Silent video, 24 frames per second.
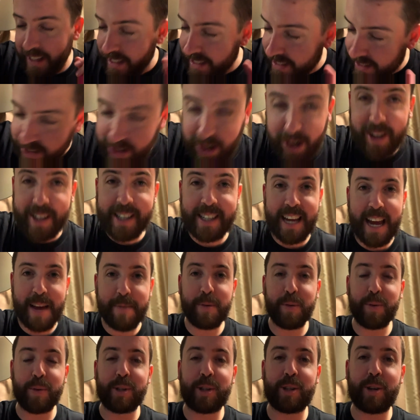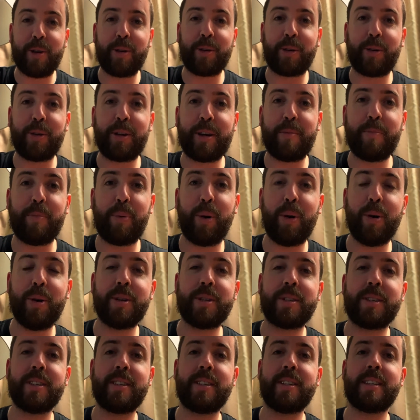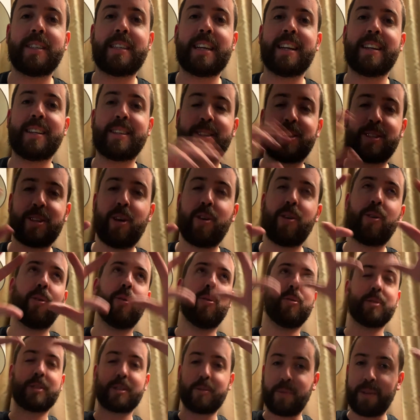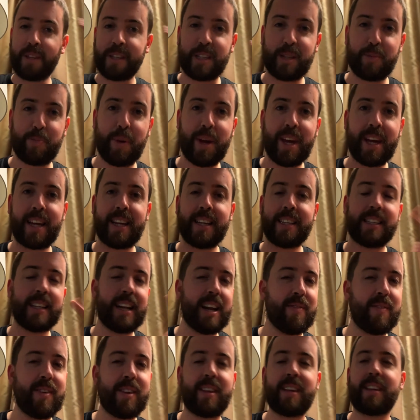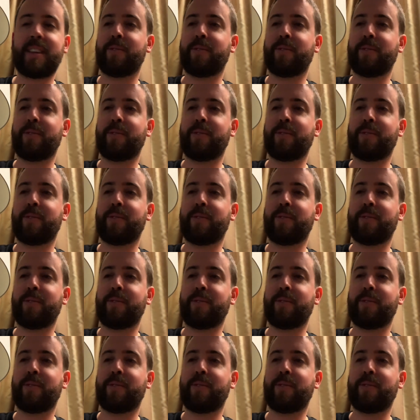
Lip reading: God damn, it was so good in person. It sounded so awesome with the speakers and everything.